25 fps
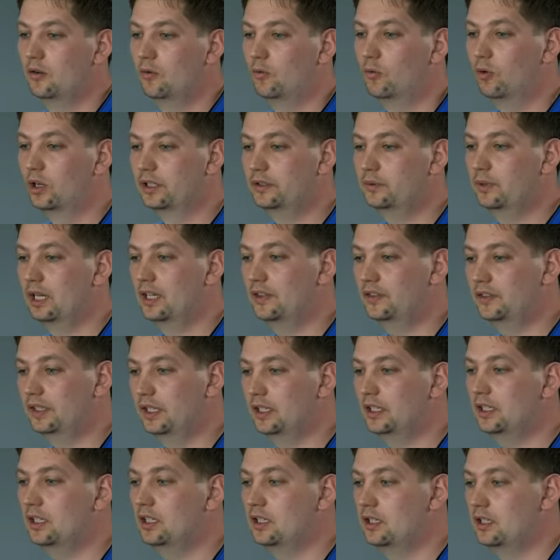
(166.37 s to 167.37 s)
What we are
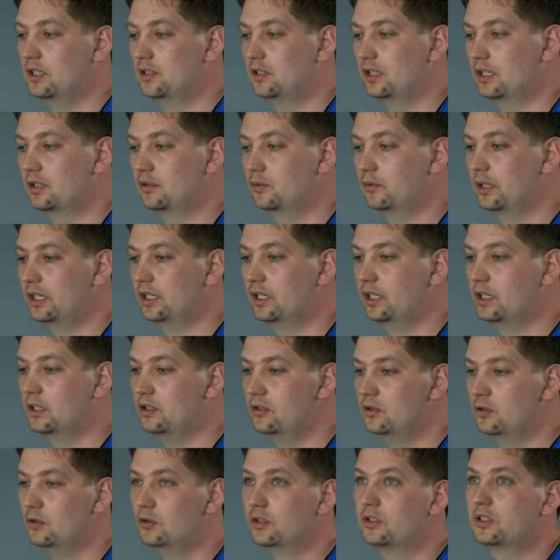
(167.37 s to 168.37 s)
thinking is that we can
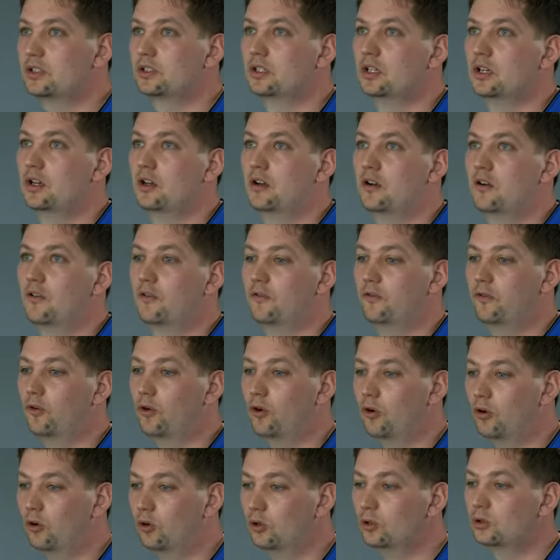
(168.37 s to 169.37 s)
use
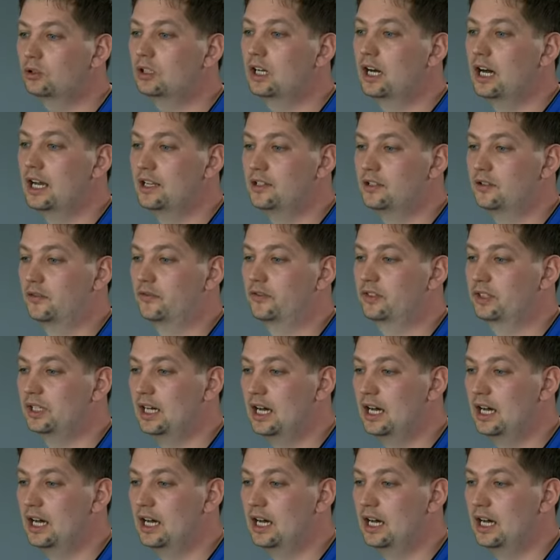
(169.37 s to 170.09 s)
for all kinds of